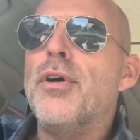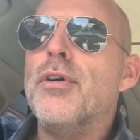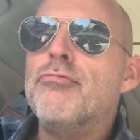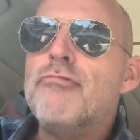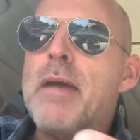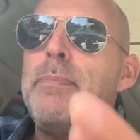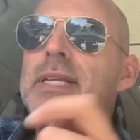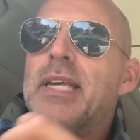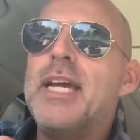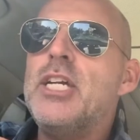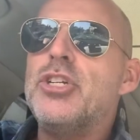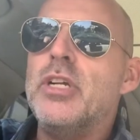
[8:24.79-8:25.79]

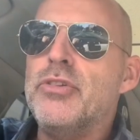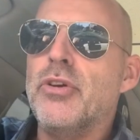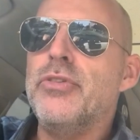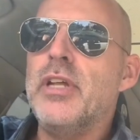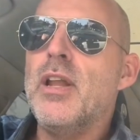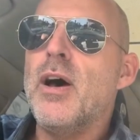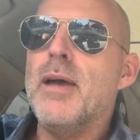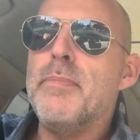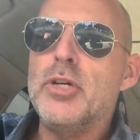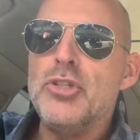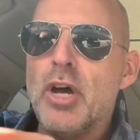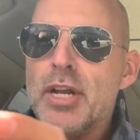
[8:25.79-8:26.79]
reputation is on the line
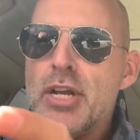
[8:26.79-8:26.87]
because I